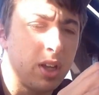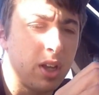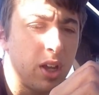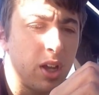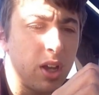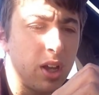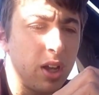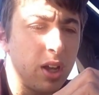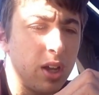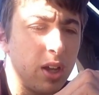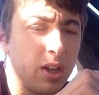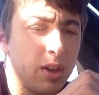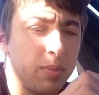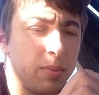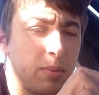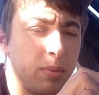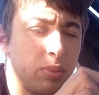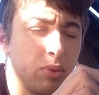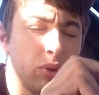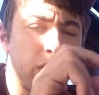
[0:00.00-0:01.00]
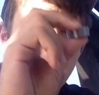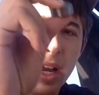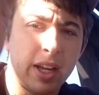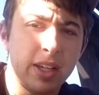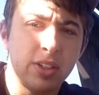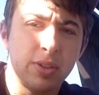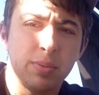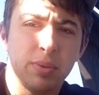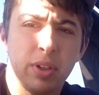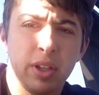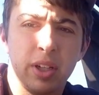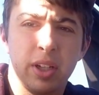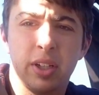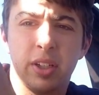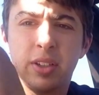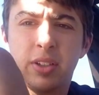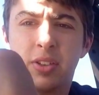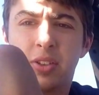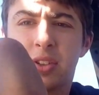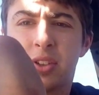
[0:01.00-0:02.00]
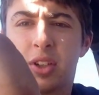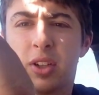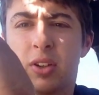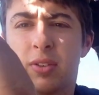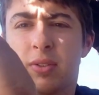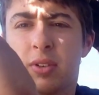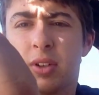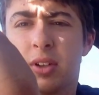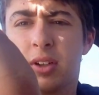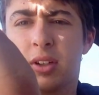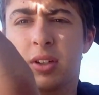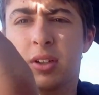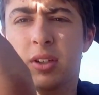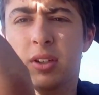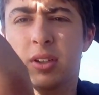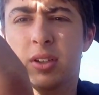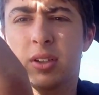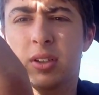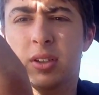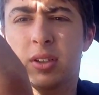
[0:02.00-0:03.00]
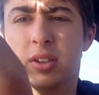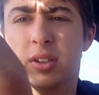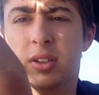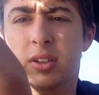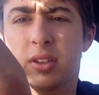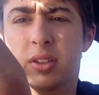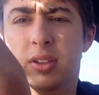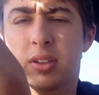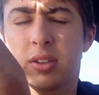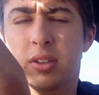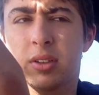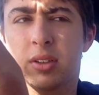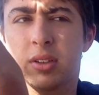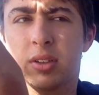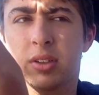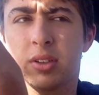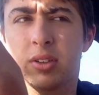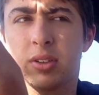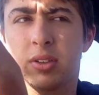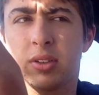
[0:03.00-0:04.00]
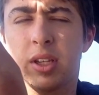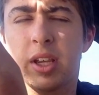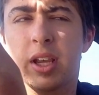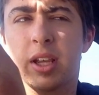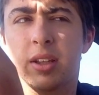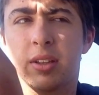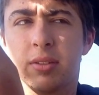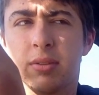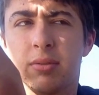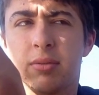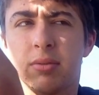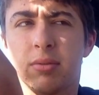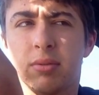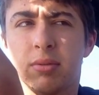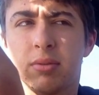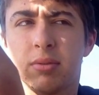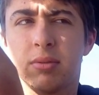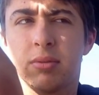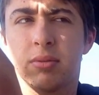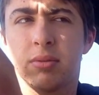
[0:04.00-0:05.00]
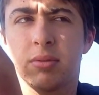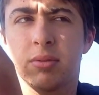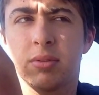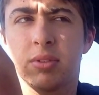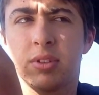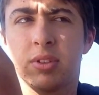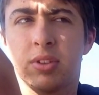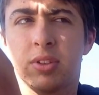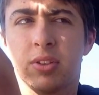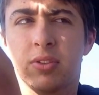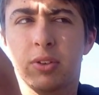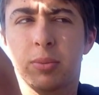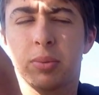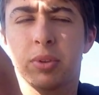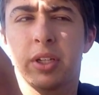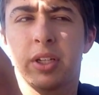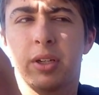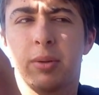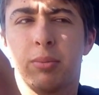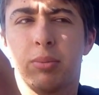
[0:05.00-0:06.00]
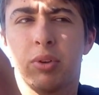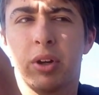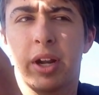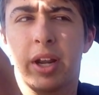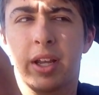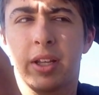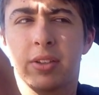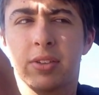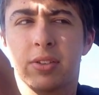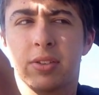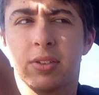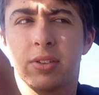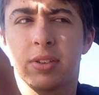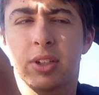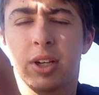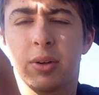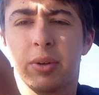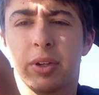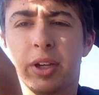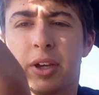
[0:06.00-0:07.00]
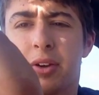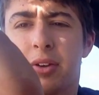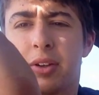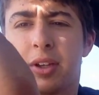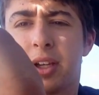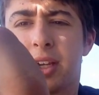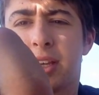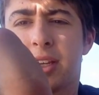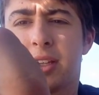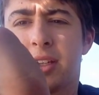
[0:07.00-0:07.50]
Um, brass plated silver. Or, yeah. Silver plated brass. There we go. Yeah.